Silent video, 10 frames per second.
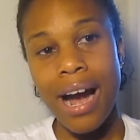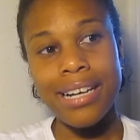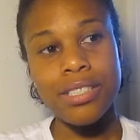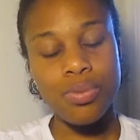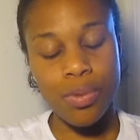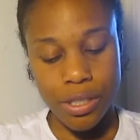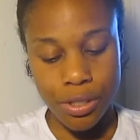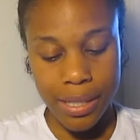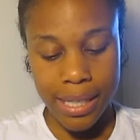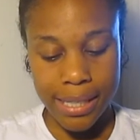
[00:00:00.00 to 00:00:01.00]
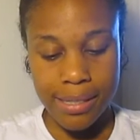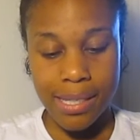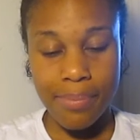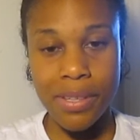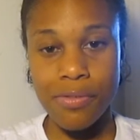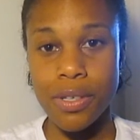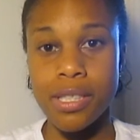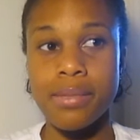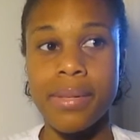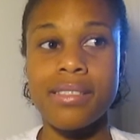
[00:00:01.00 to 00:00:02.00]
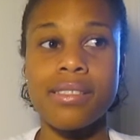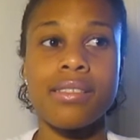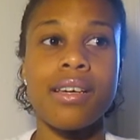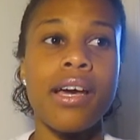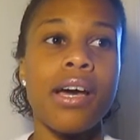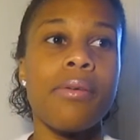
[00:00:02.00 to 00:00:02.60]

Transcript: I just want you to get something from these messages,